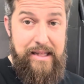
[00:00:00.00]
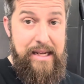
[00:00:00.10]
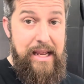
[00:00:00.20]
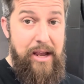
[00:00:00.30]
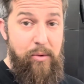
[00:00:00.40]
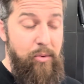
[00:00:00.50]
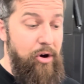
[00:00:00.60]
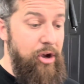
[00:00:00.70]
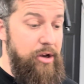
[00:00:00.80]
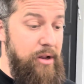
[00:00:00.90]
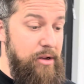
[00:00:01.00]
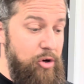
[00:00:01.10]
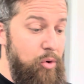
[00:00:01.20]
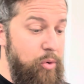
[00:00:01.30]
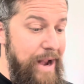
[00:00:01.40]
it would
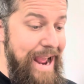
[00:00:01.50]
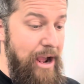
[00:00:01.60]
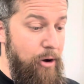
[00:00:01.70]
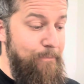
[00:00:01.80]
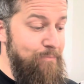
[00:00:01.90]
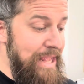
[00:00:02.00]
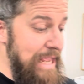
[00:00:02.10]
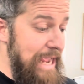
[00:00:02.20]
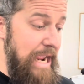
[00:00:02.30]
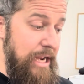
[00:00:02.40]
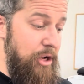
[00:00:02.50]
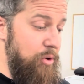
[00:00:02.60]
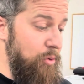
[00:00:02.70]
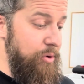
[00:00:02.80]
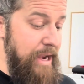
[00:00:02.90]
cool down, and it
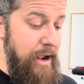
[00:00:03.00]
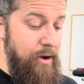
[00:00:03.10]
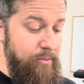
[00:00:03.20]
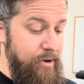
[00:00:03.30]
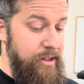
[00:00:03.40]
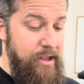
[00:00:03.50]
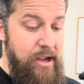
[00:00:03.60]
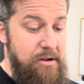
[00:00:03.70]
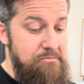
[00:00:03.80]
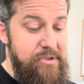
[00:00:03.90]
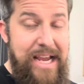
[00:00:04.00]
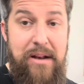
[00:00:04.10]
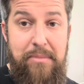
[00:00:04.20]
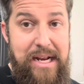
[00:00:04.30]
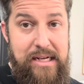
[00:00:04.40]
cooled down within
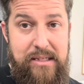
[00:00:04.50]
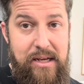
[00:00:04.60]
10 minutes.